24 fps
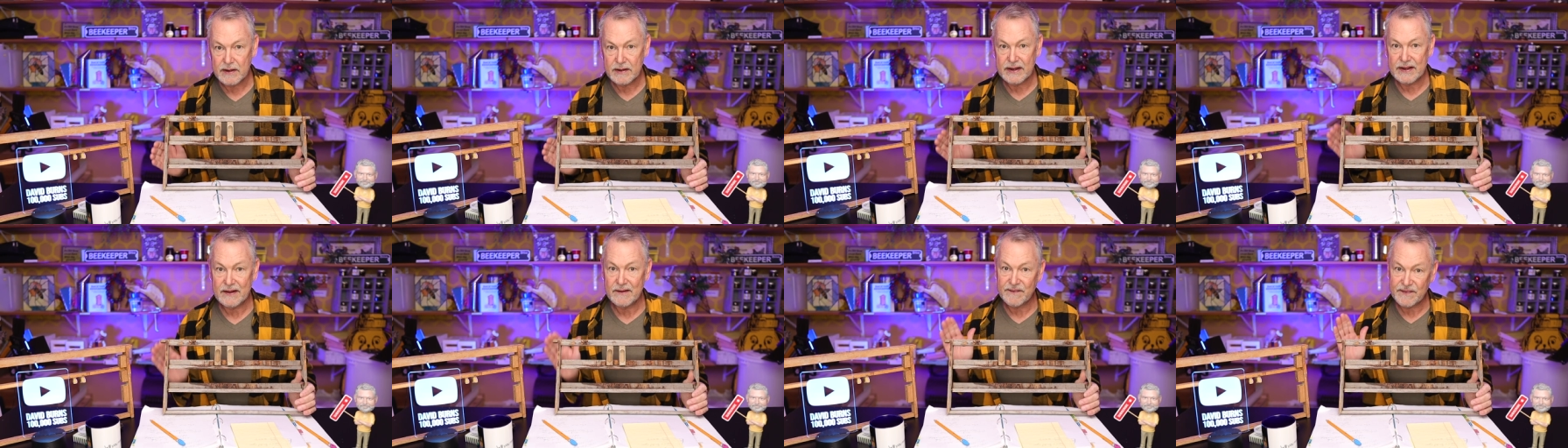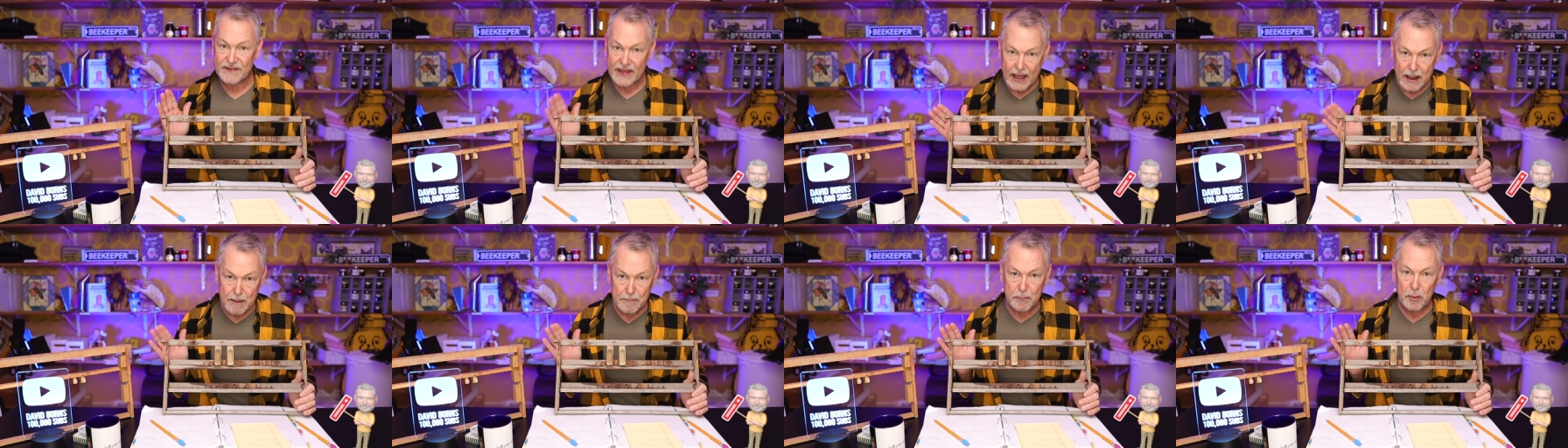And at
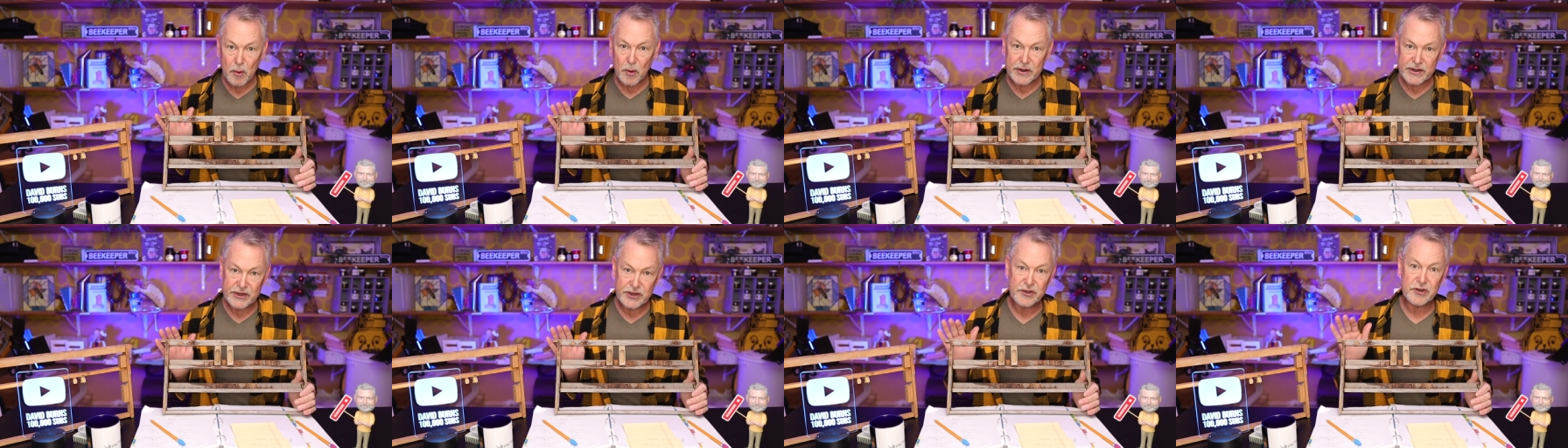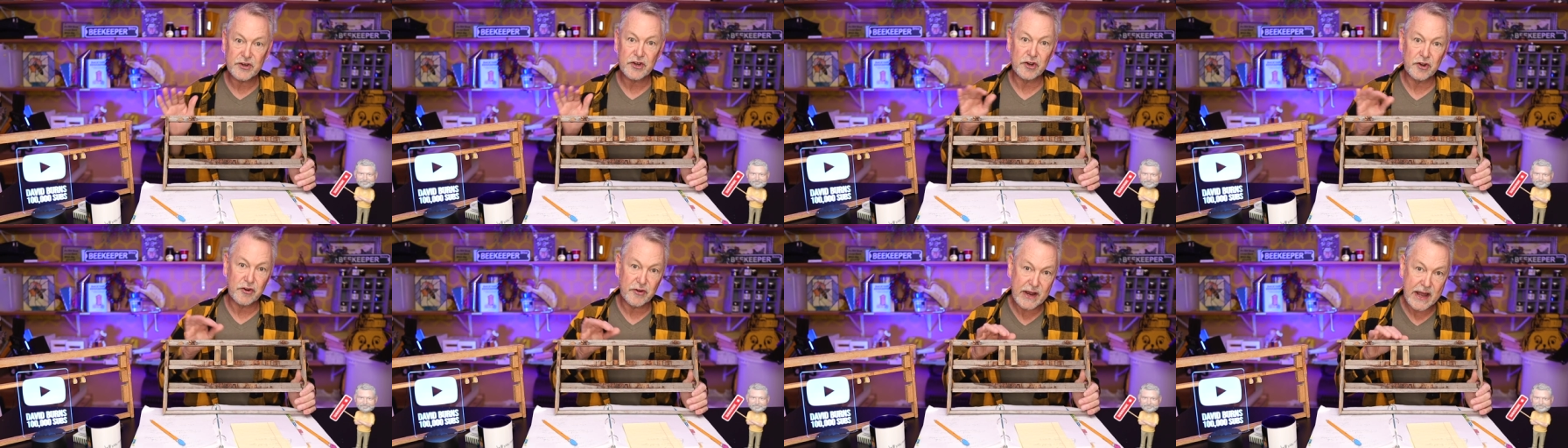that point, you
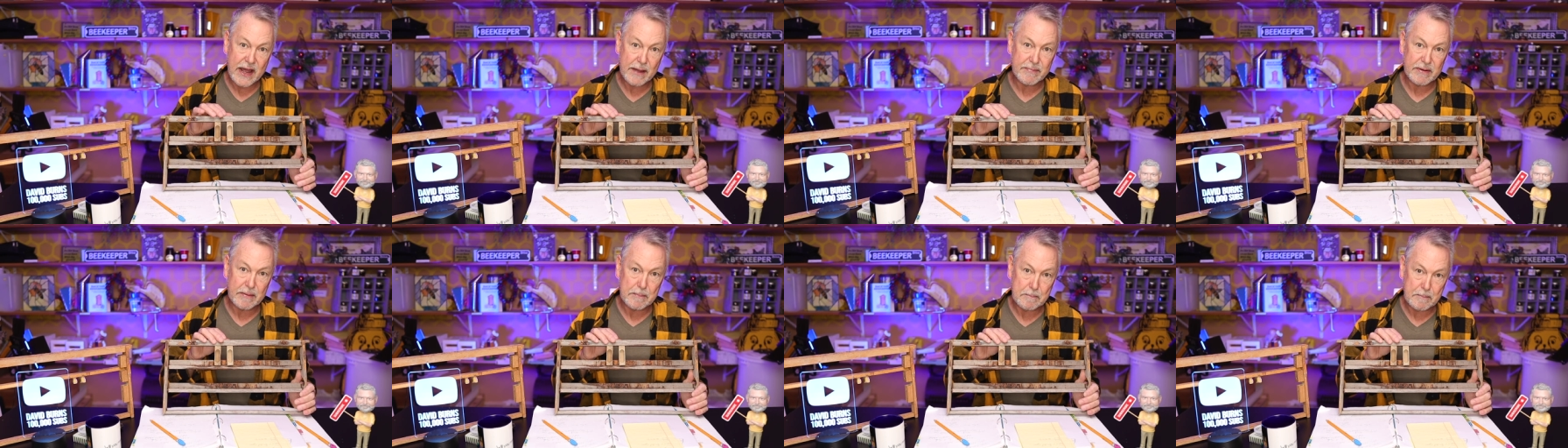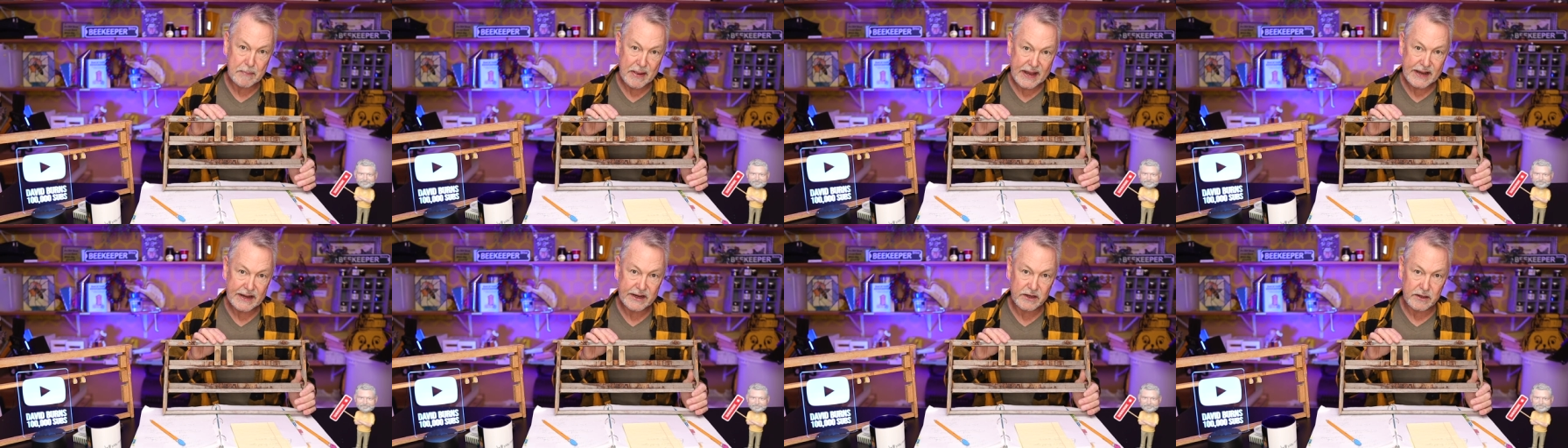can grab and
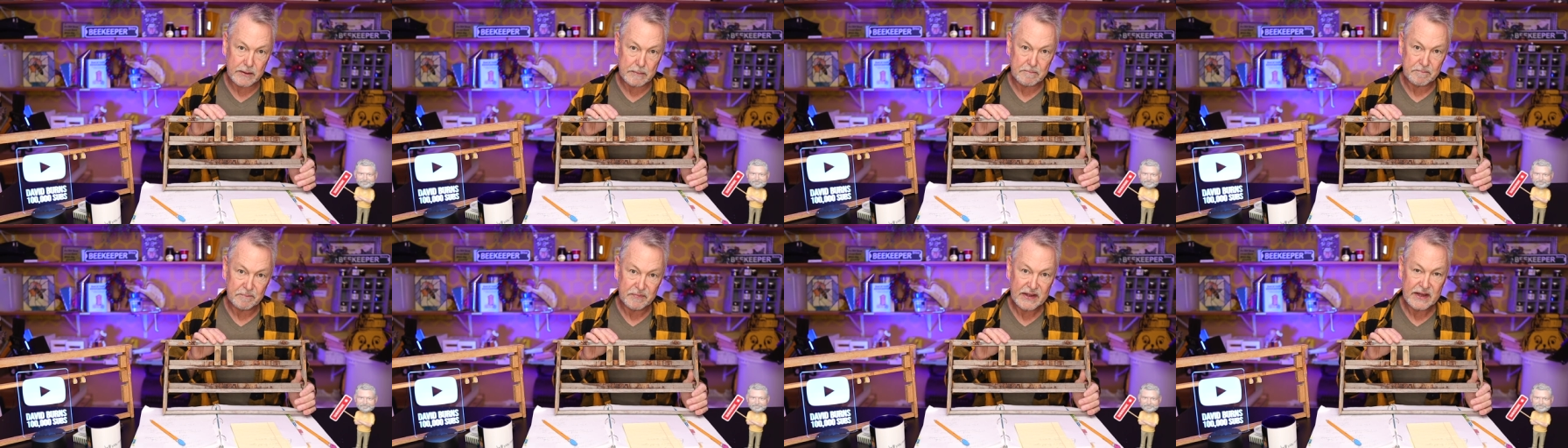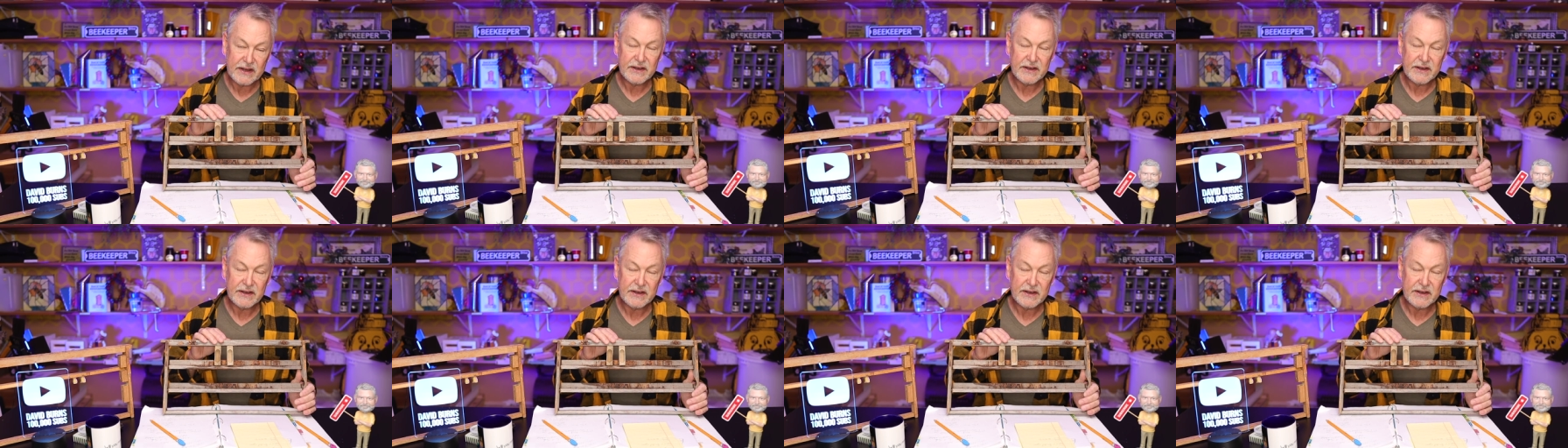bank them.